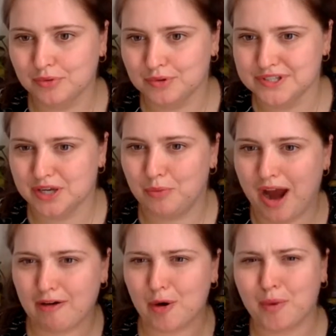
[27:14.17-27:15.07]
Also,
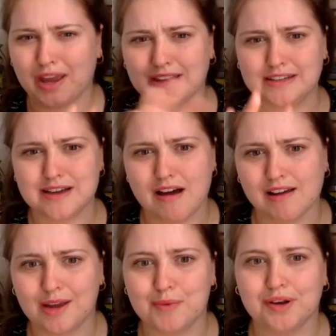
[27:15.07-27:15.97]
where are we in
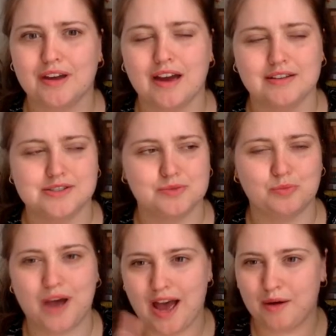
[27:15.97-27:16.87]
time, and
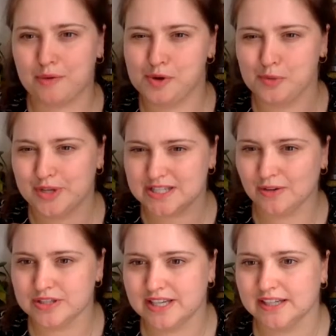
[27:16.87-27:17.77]
where will we
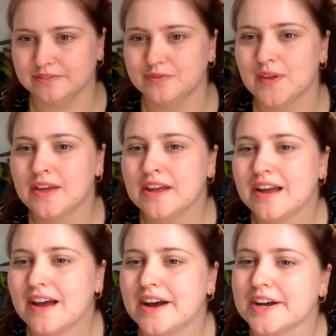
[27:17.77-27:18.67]
slot in?
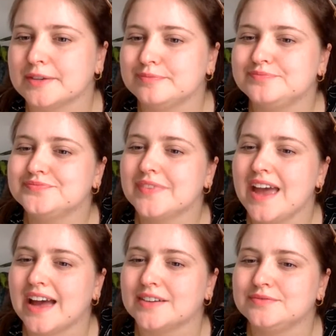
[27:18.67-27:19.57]

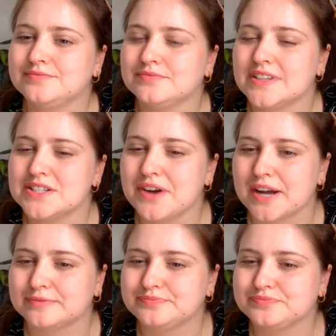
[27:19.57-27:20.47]
Yeah, that's
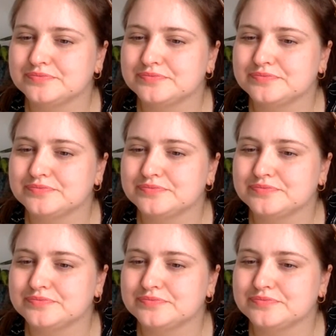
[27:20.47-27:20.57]
great.